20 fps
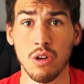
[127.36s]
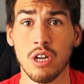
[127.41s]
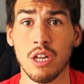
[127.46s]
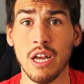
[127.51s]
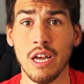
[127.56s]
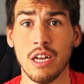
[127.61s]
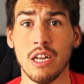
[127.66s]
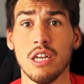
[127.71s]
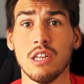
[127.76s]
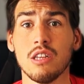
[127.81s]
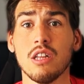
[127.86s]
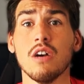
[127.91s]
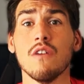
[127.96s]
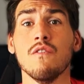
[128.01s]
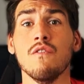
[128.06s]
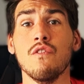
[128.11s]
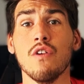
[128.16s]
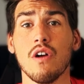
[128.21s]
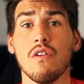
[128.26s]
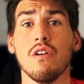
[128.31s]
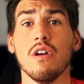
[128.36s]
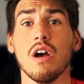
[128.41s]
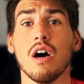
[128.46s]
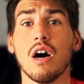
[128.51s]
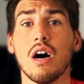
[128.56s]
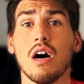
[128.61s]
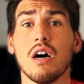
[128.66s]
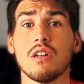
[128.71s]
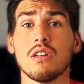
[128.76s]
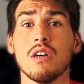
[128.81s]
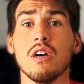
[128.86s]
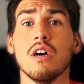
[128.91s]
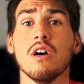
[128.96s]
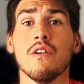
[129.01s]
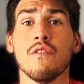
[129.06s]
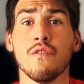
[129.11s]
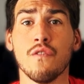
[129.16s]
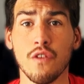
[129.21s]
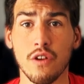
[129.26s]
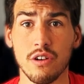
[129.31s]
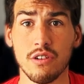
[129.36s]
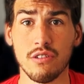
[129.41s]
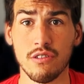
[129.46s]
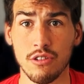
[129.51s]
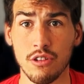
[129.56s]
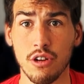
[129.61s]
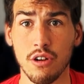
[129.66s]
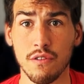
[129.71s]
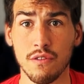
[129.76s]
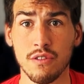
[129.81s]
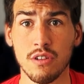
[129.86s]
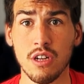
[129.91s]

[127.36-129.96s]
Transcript: can hit very hard first serves.